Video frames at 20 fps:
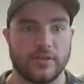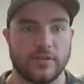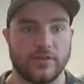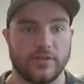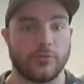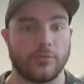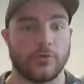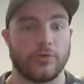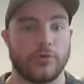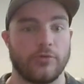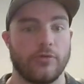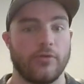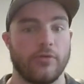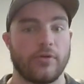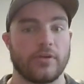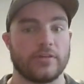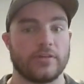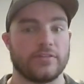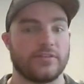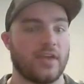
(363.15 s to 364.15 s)
if we're
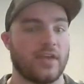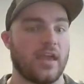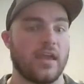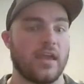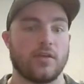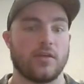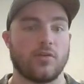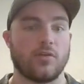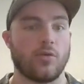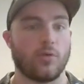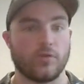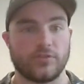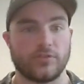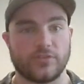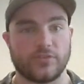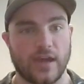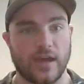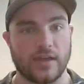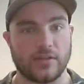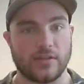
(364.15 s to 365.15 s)
growing, say, corn
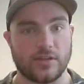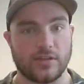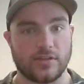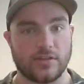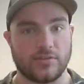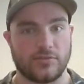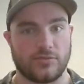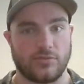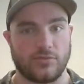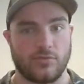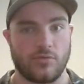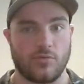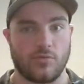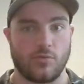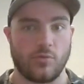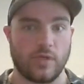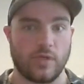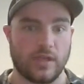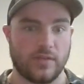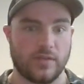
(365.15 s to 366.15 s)
silage or
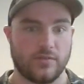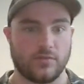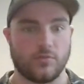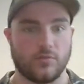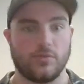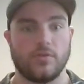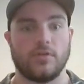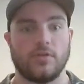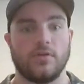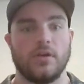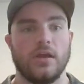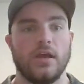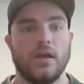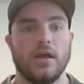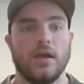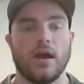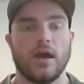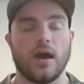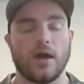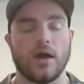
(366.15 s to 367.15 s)
wheat or
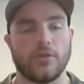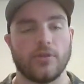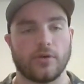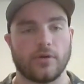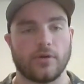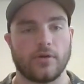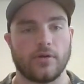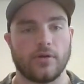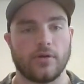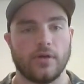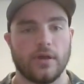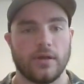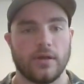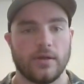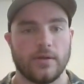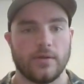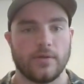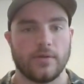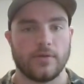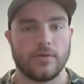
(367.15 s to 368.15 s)
other
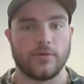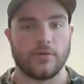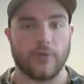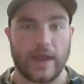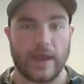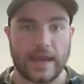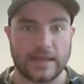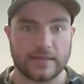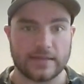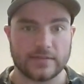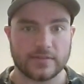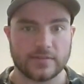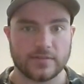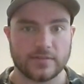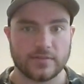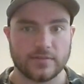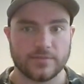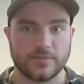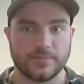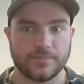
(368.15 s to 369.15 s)
grains,